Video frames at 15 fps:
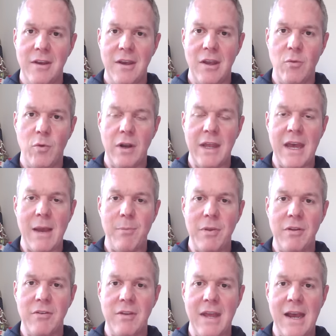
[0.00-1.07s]
And what
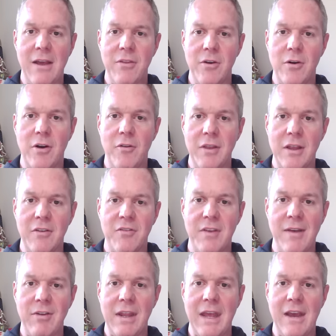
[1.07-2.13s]
happens now? They're only a
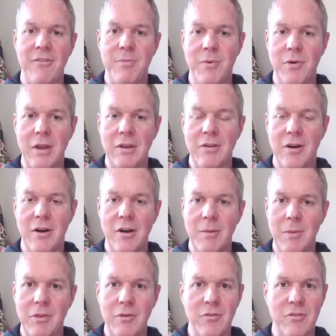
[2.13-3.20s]
seven and a half point dog,
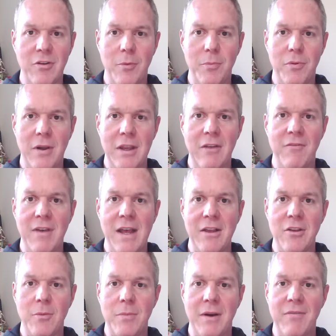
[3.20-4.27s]
but there's still plenty of
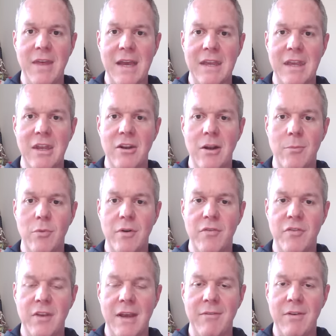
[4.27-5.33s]
value above that key number of
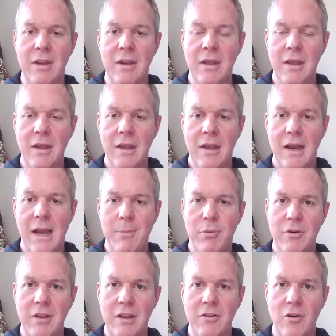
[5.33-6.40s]
seven. I
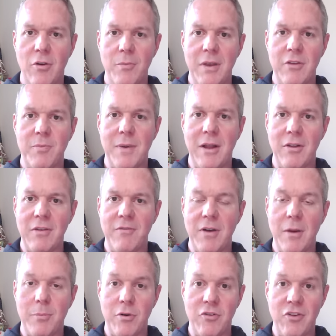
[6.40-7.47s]
predict Ole Miss by only,
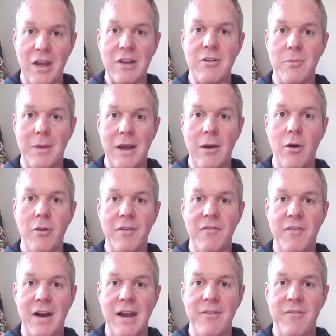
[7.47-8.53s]
I projected by only
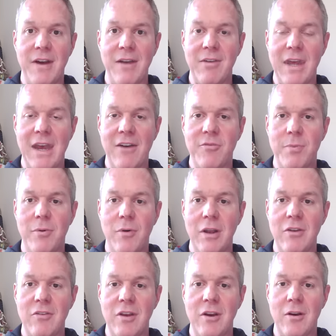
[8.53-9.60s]
five, five and a half
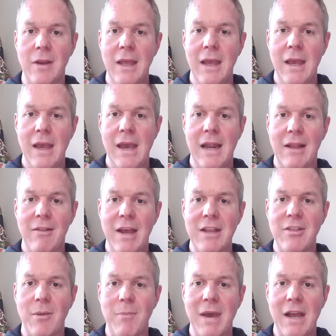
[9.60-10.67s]
points here. And I
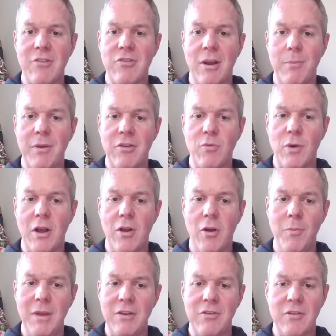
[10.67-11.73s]
like the matchup as well.
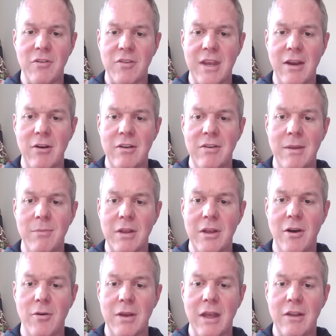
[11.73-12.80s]
Ole Miss is a scary team to
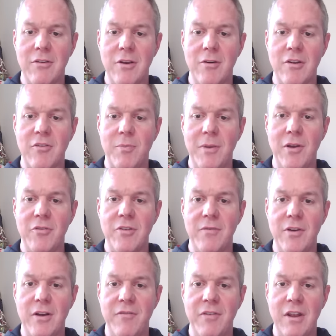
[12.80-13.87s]
go against. They're
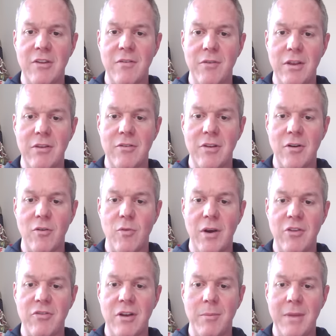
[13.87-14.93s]
explosive offensively. There's no
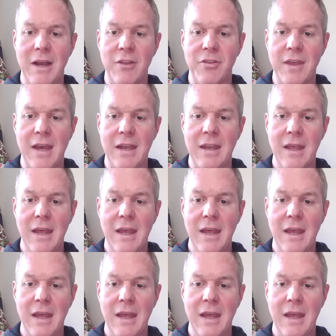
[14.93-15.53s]
question about that,